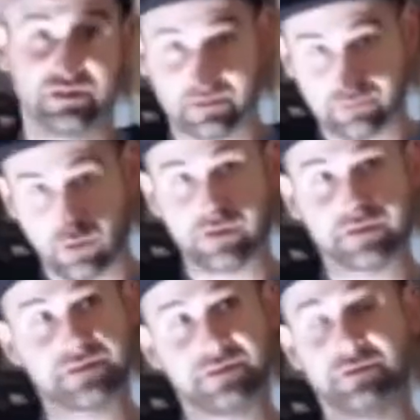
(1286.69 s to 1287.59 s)

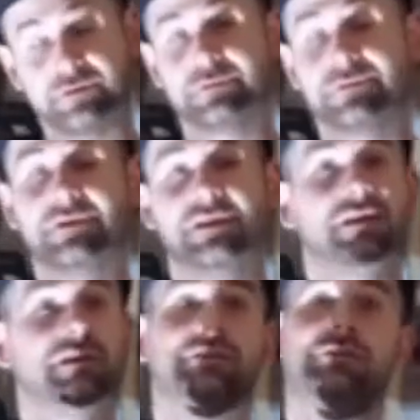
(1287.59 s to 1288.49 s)
important to you,
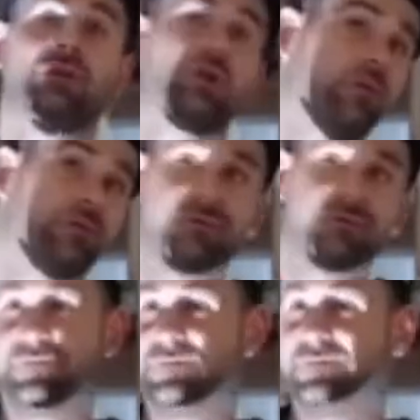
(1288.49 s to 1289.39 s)
you go
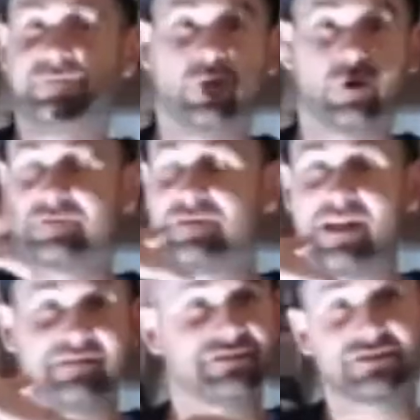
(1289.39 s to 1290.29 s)
4 or
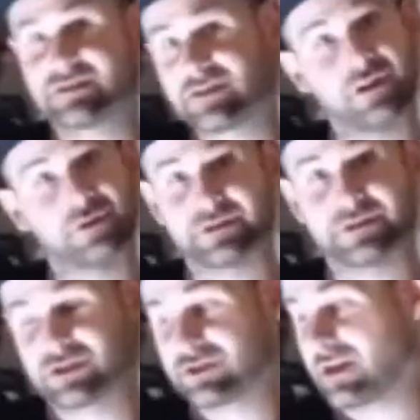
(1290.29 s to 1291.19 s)
5 inches taller with
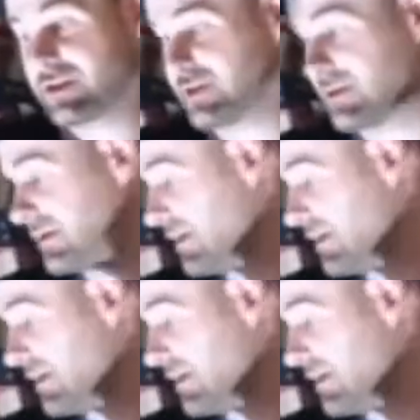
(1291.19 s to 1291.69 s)
the structure,